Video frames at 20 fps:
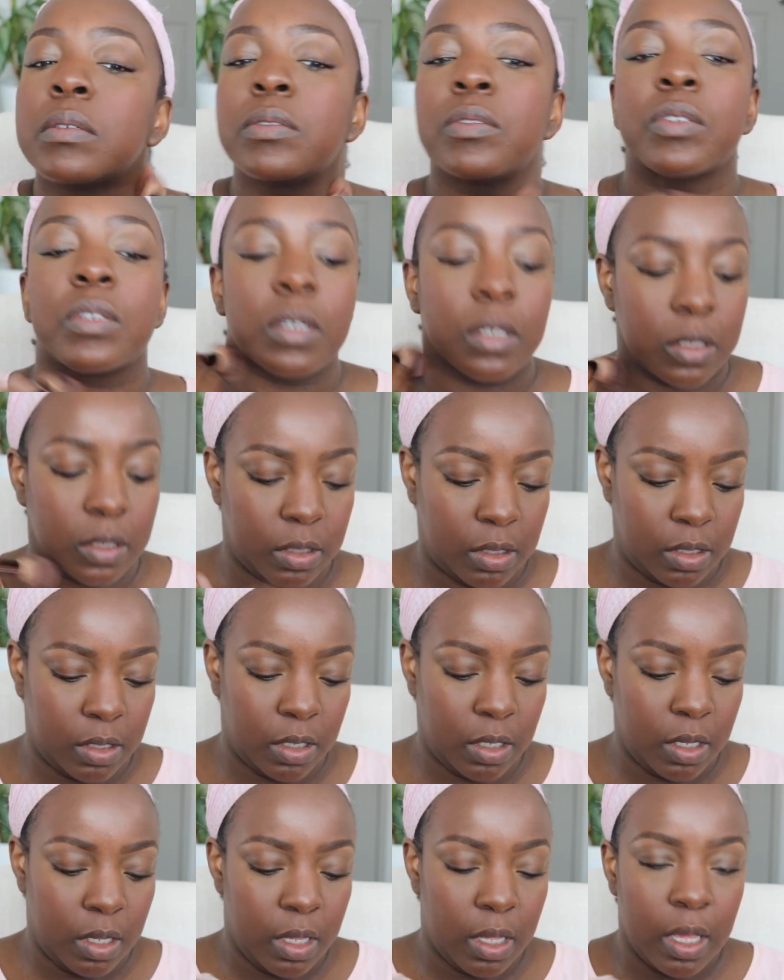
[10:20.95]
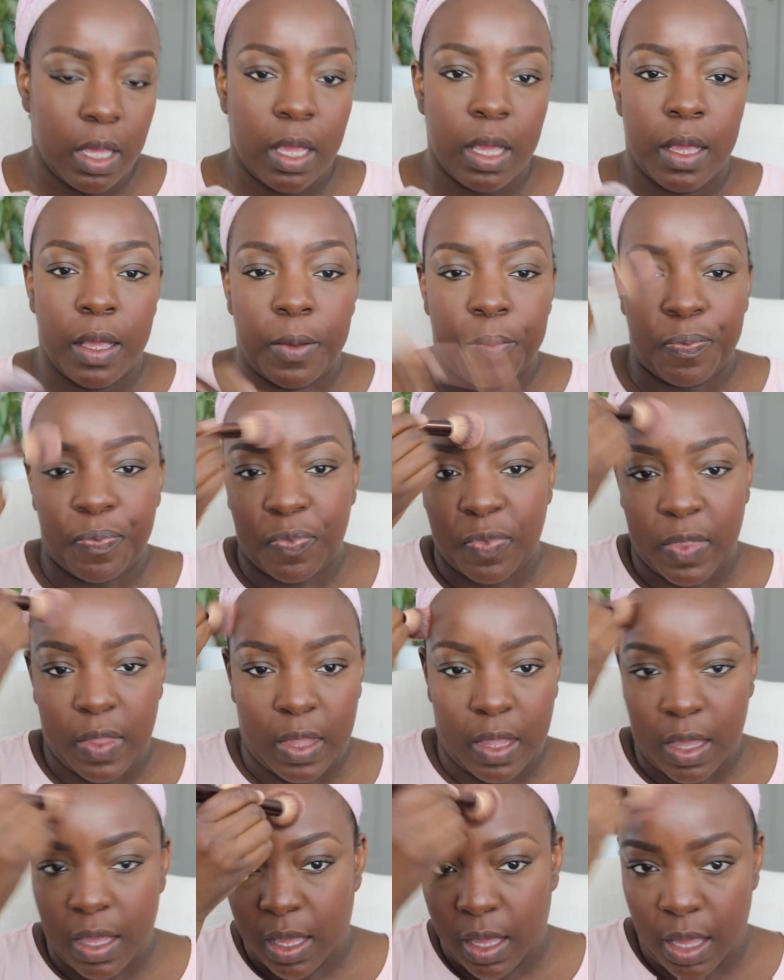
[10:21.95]
Just,
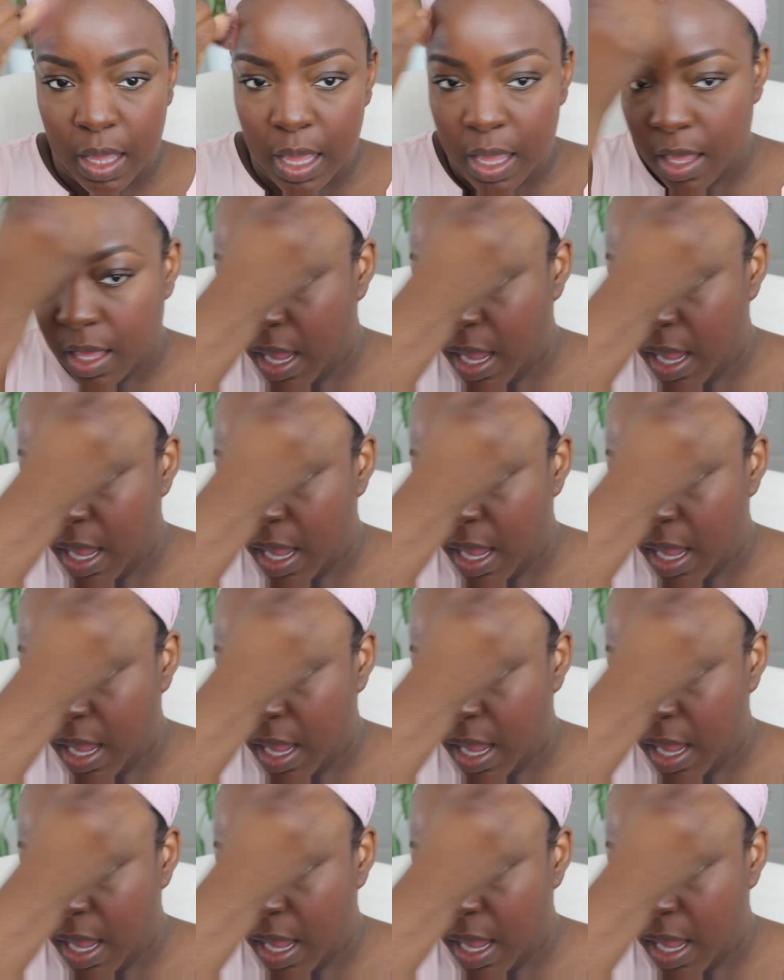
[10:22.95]
it,